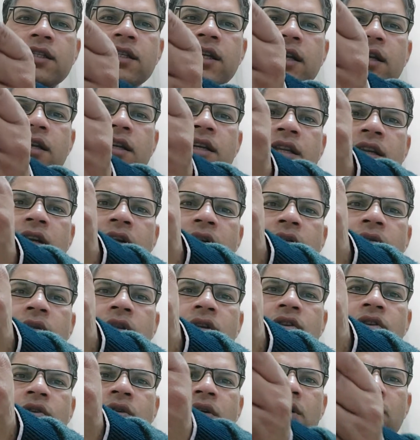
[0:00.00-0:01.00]
anterior to
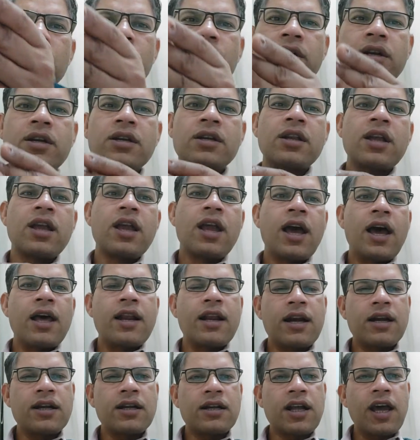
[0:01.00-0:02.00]
the shoulder joint
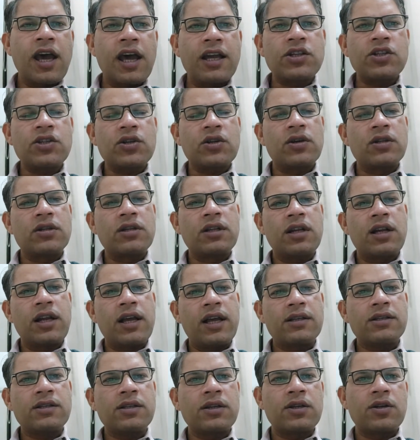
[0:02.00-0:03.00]
and attached on the
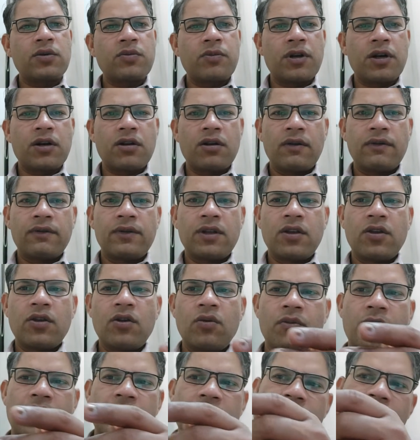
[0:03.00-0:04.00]
lesser tubercle of the
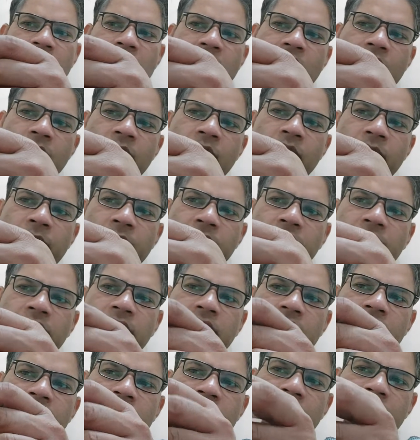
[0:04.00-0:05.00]
humerus. But
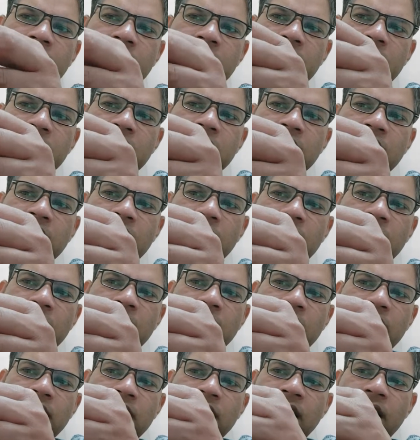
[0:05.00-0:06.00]
this is the
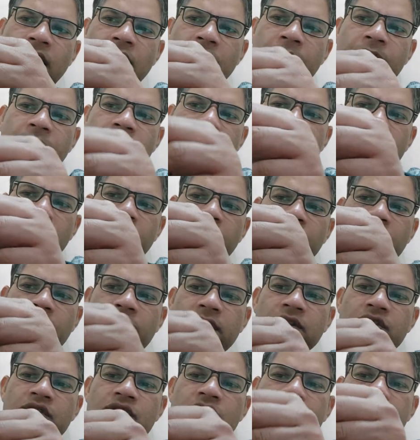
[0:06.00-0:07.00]
area
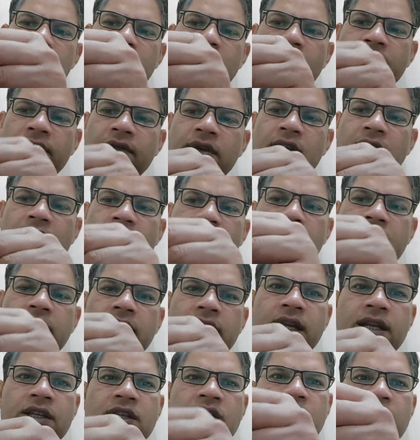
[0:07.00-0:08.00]
which is having
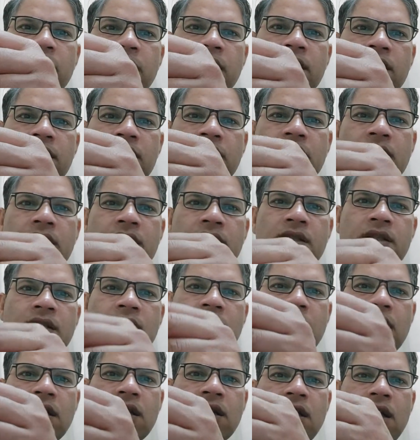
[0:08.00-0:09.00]
attachment. This
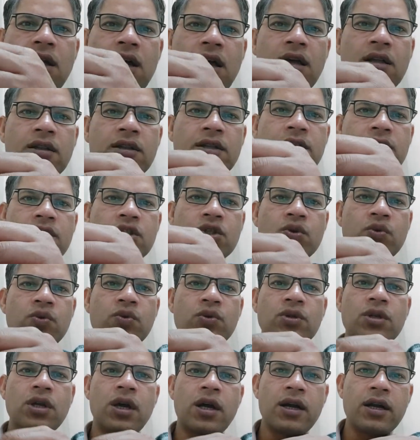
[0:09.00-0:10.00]
area, this
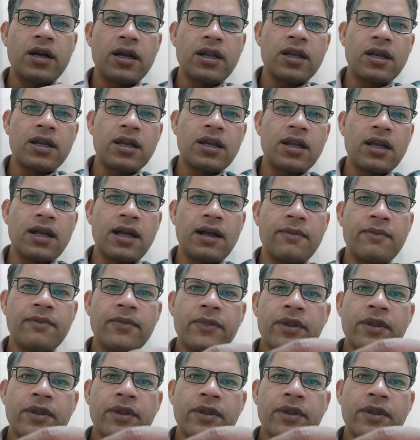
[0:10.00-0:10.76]
two-third area